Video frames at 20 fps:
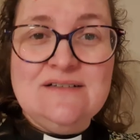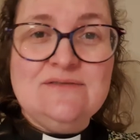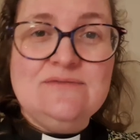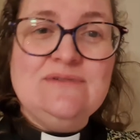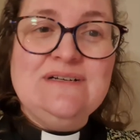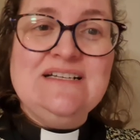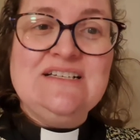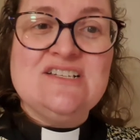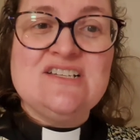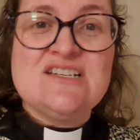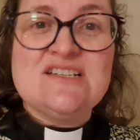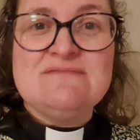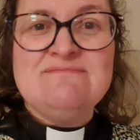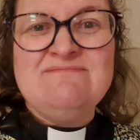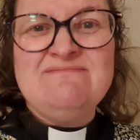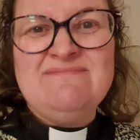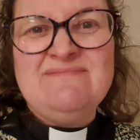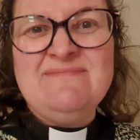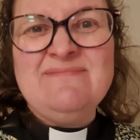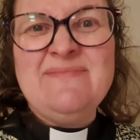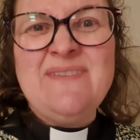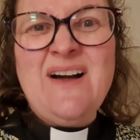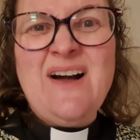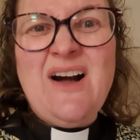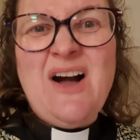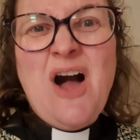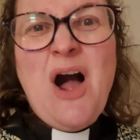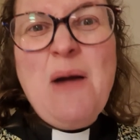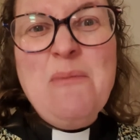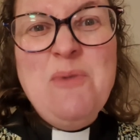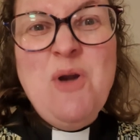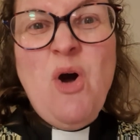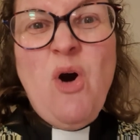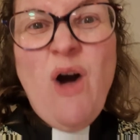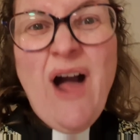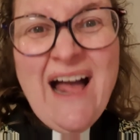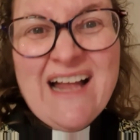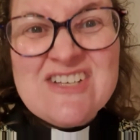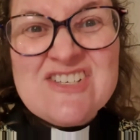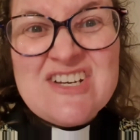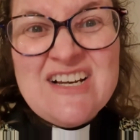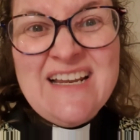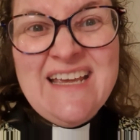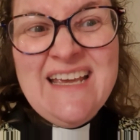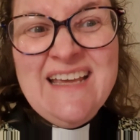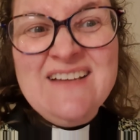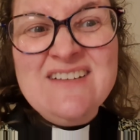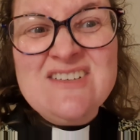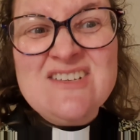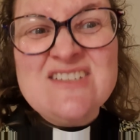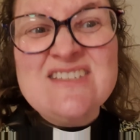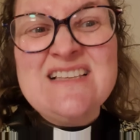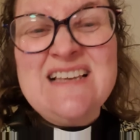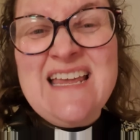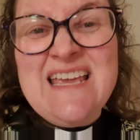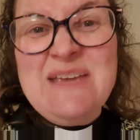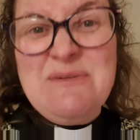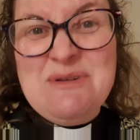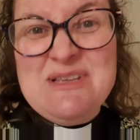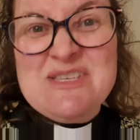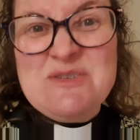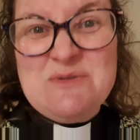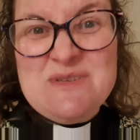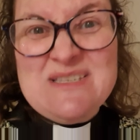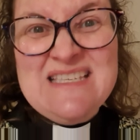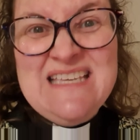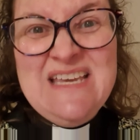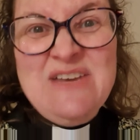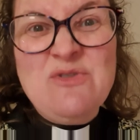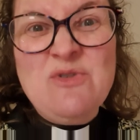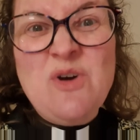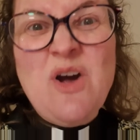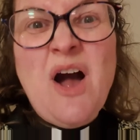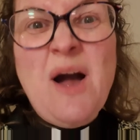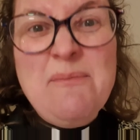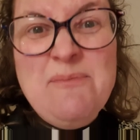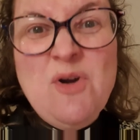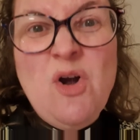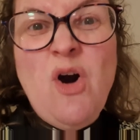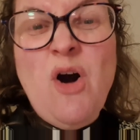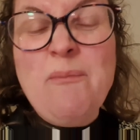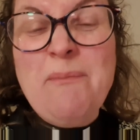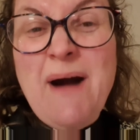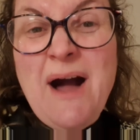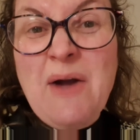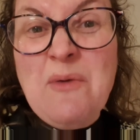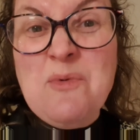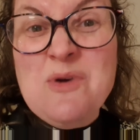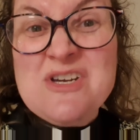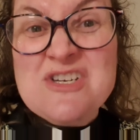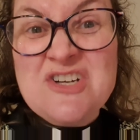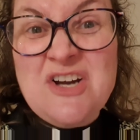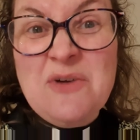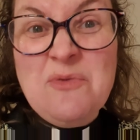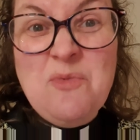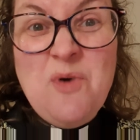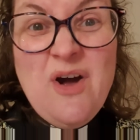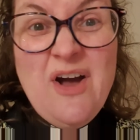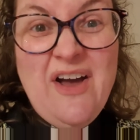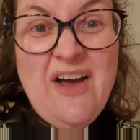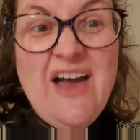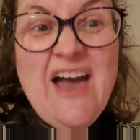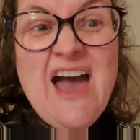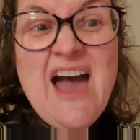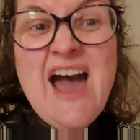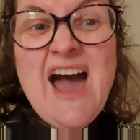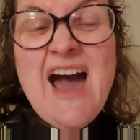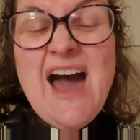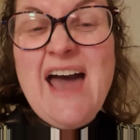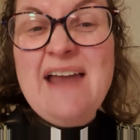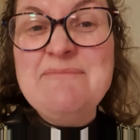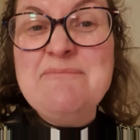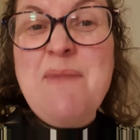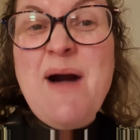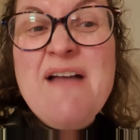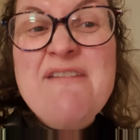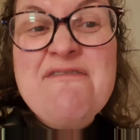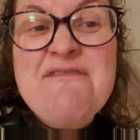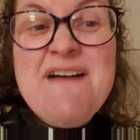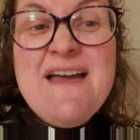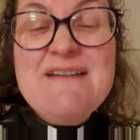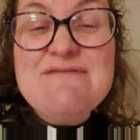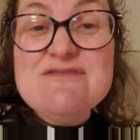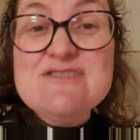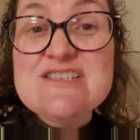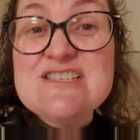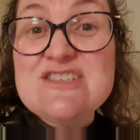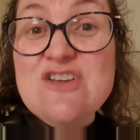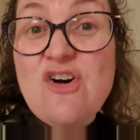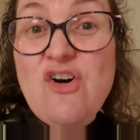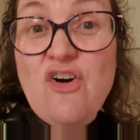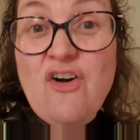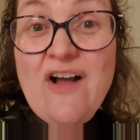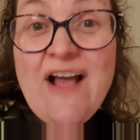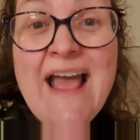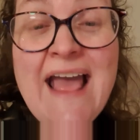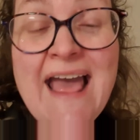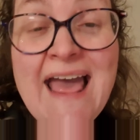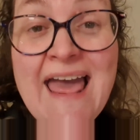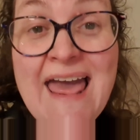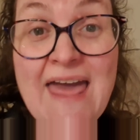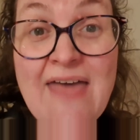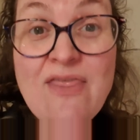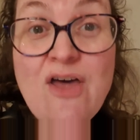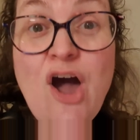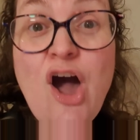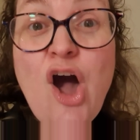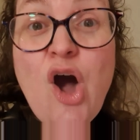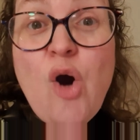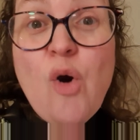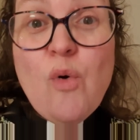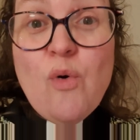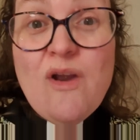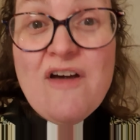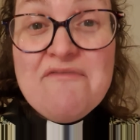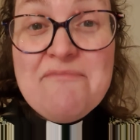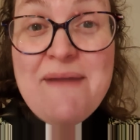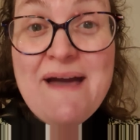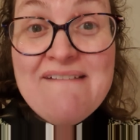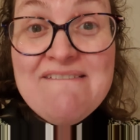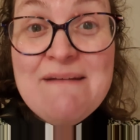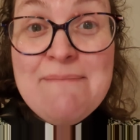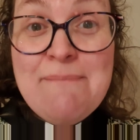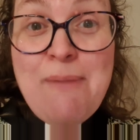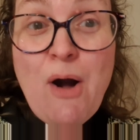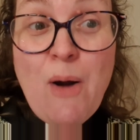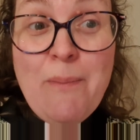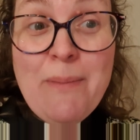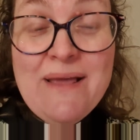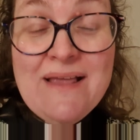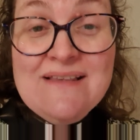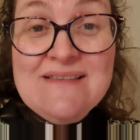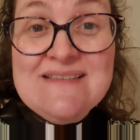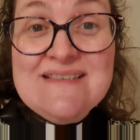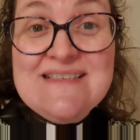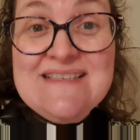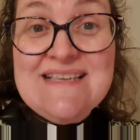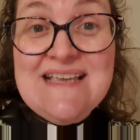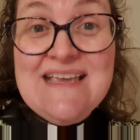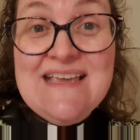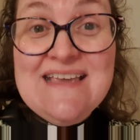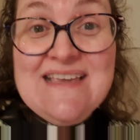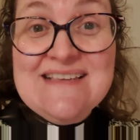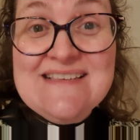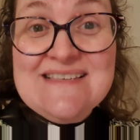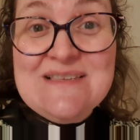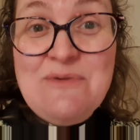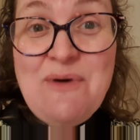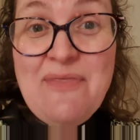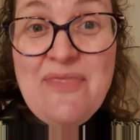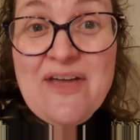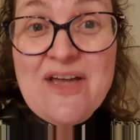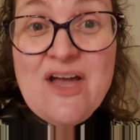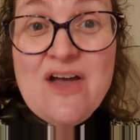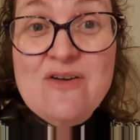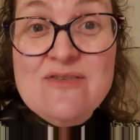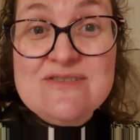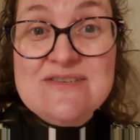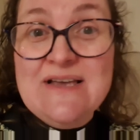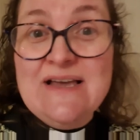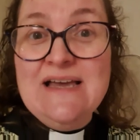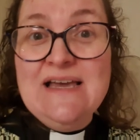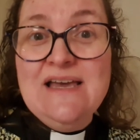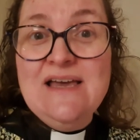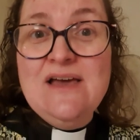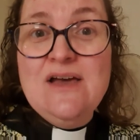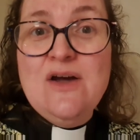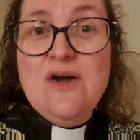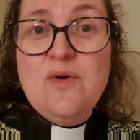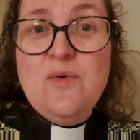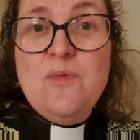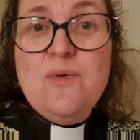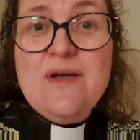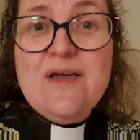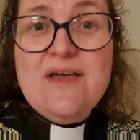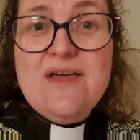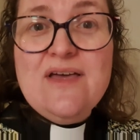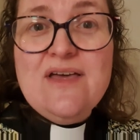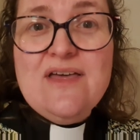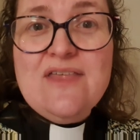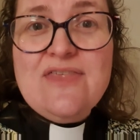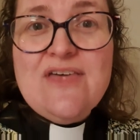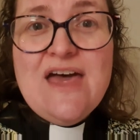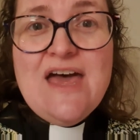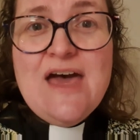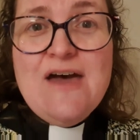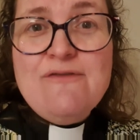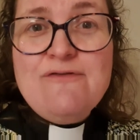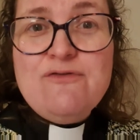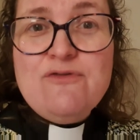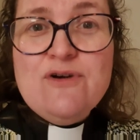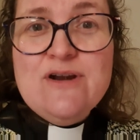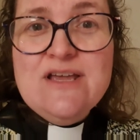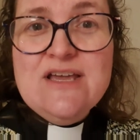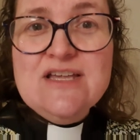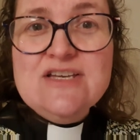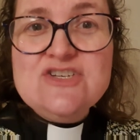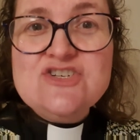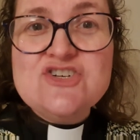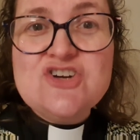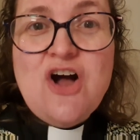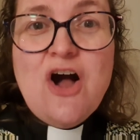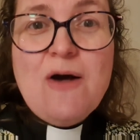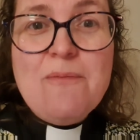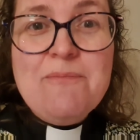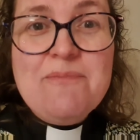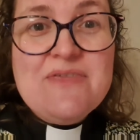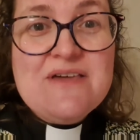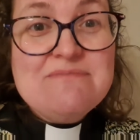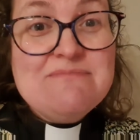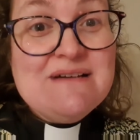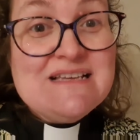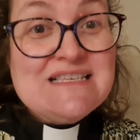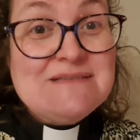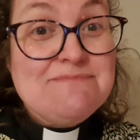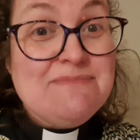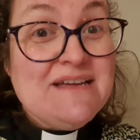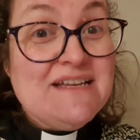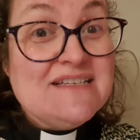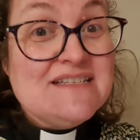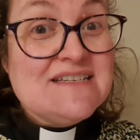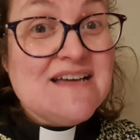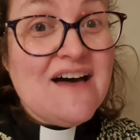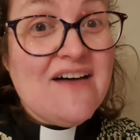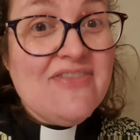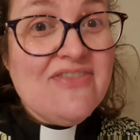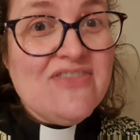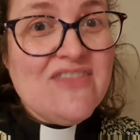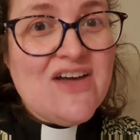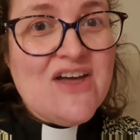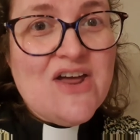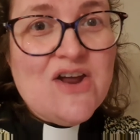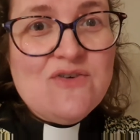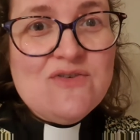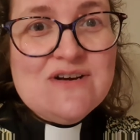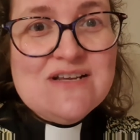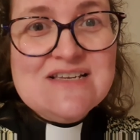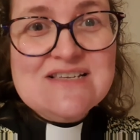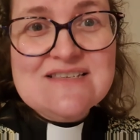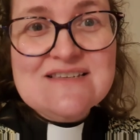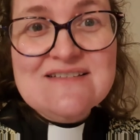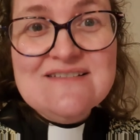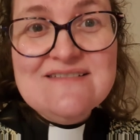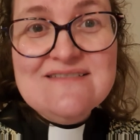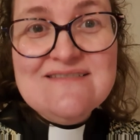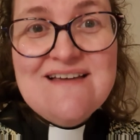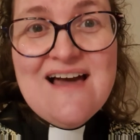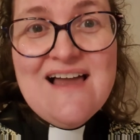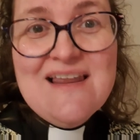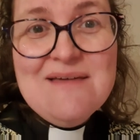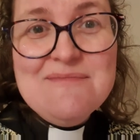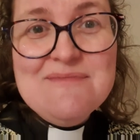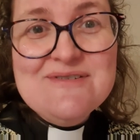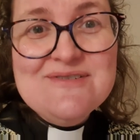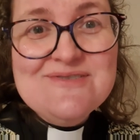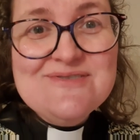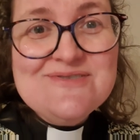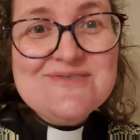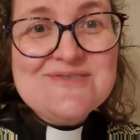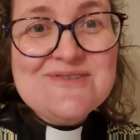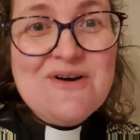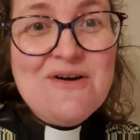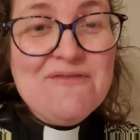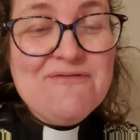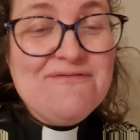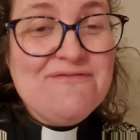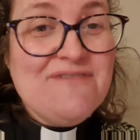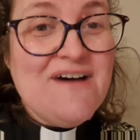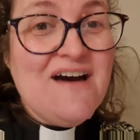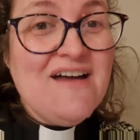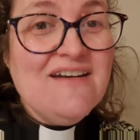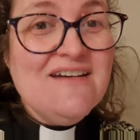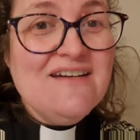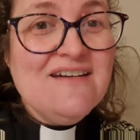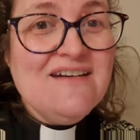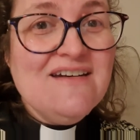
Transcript: which I'm not actually. Just to let you into a secret, I'm not, but I wish I were. And my favourite song in the whole of Mary Poppins is the one that goes, "With every job that must be done, there is an element of fun.